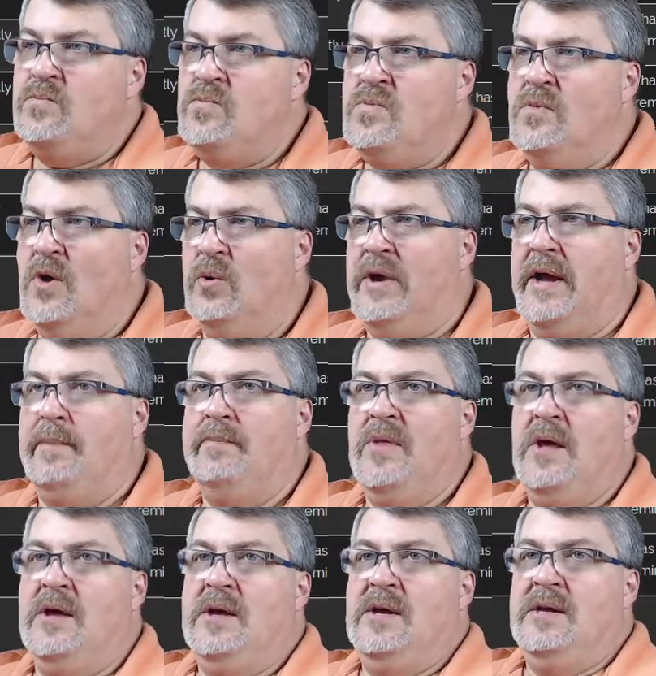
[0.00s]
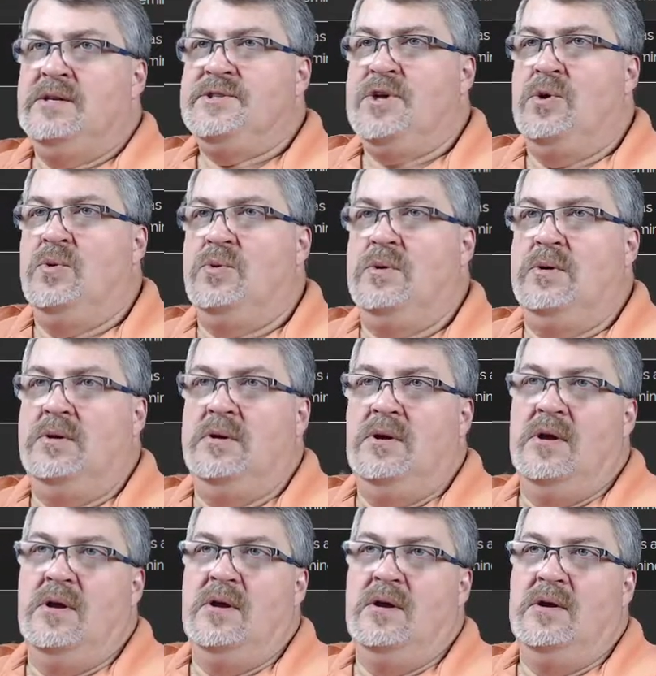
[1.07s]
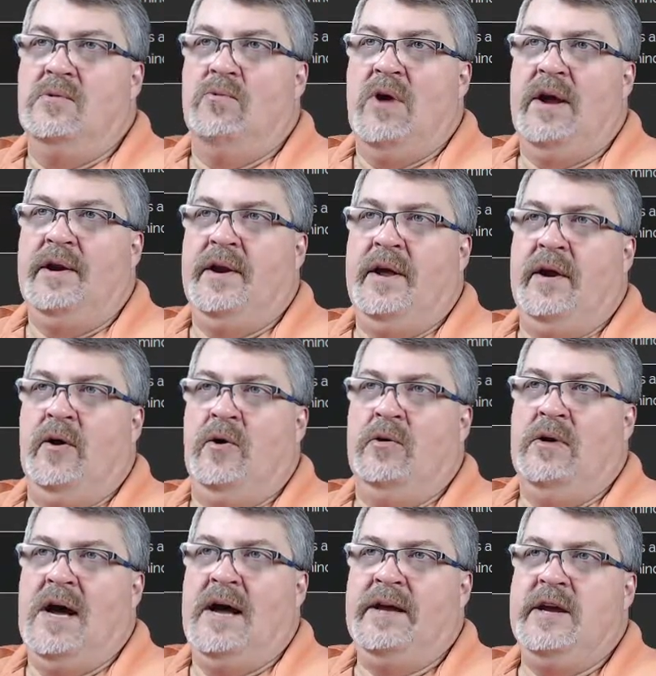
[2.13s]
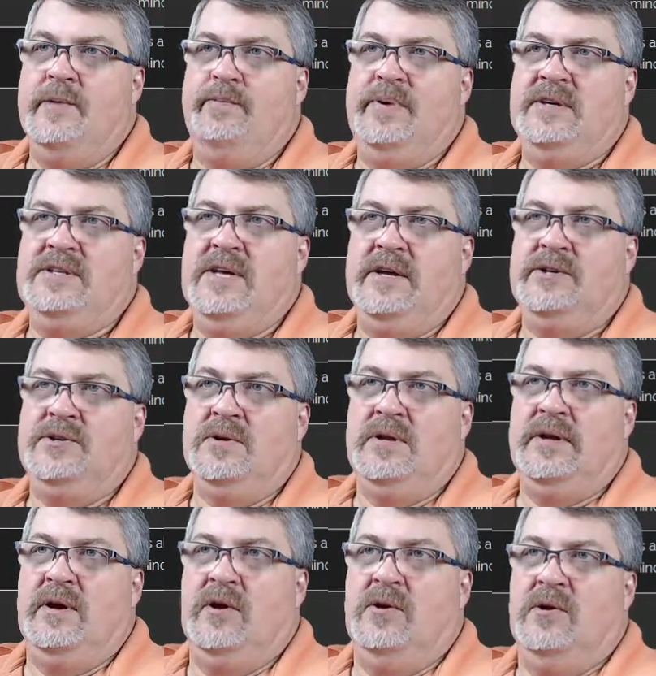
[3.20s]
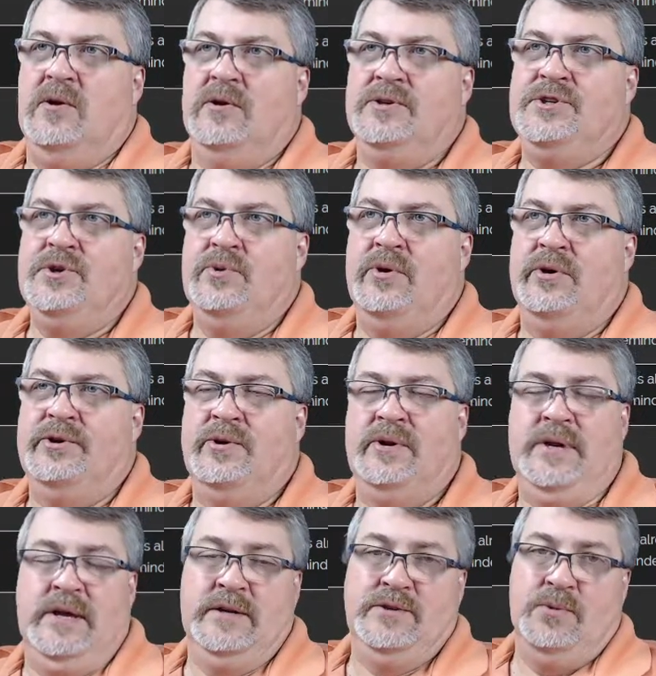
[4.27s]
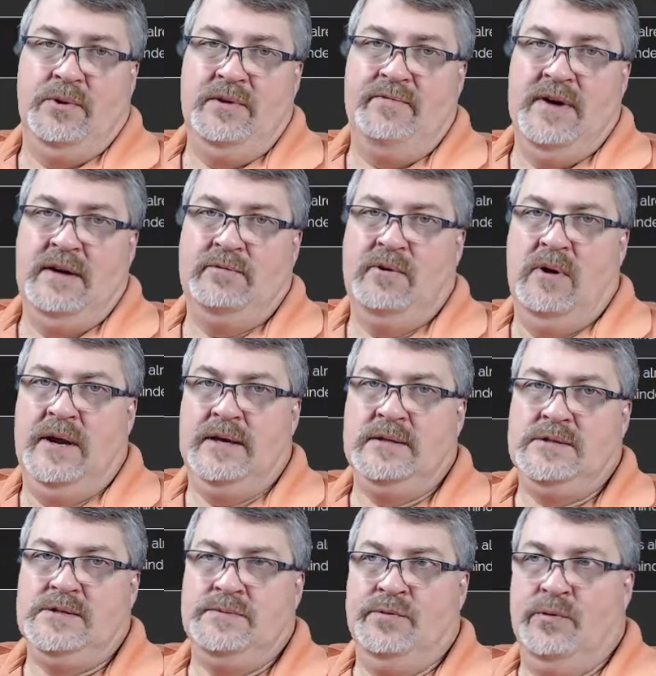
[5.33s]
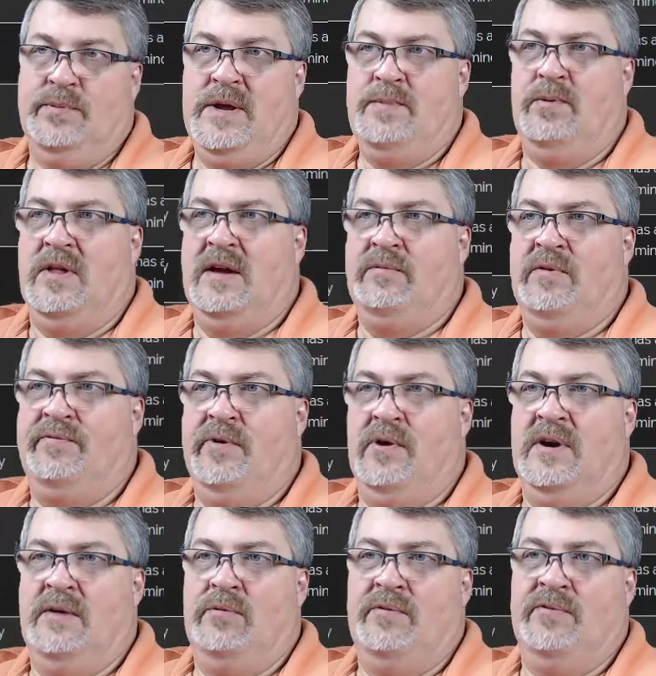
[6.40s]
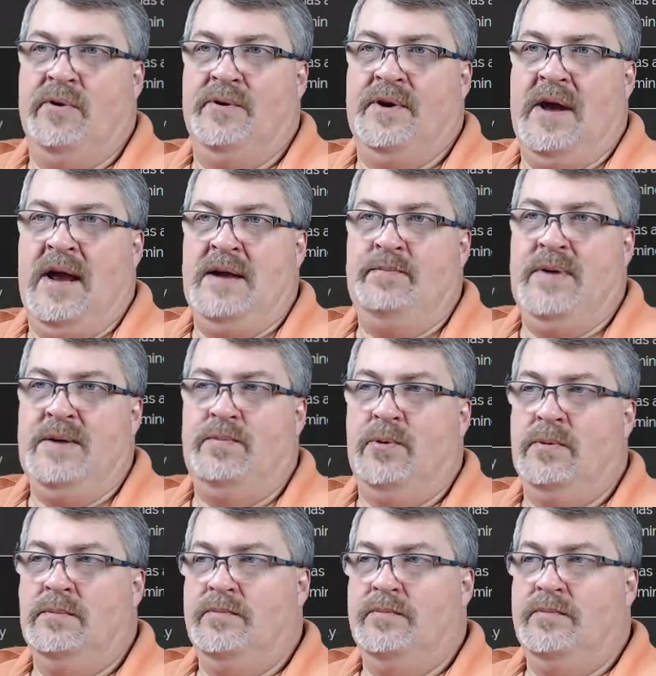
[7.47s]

Okay, so right now I could potentially earn 225 credits for people I've referred. I've referred 9 people.